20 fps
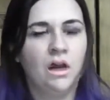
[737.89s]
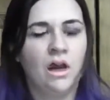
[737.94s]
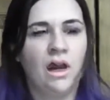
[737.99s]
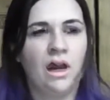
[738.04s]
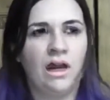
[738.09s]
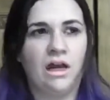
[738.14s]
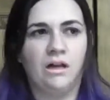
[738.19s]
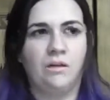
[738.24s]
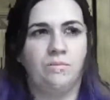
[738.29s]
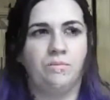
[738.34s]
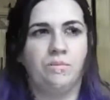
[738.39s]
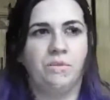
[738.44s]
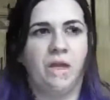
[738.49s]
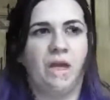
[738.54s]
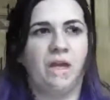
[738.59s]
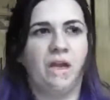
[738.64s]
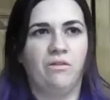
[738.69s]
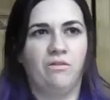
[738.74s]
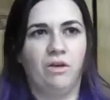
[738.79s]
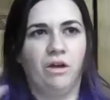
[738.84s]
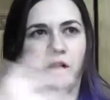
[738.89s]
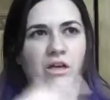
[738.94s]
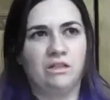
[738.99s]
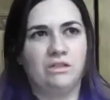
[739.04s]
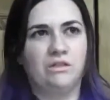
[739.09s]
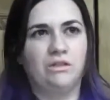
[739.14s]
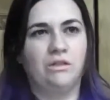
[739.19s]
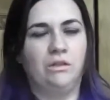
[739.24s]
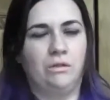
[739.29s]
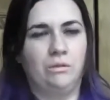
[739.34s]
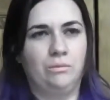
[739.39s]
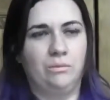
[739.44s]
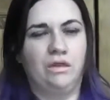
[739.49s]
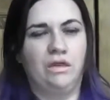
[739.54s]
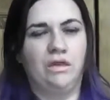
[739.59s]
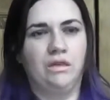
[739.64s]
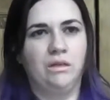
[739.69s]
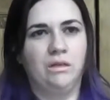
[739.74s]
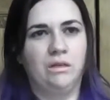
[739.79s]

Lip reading: and every costume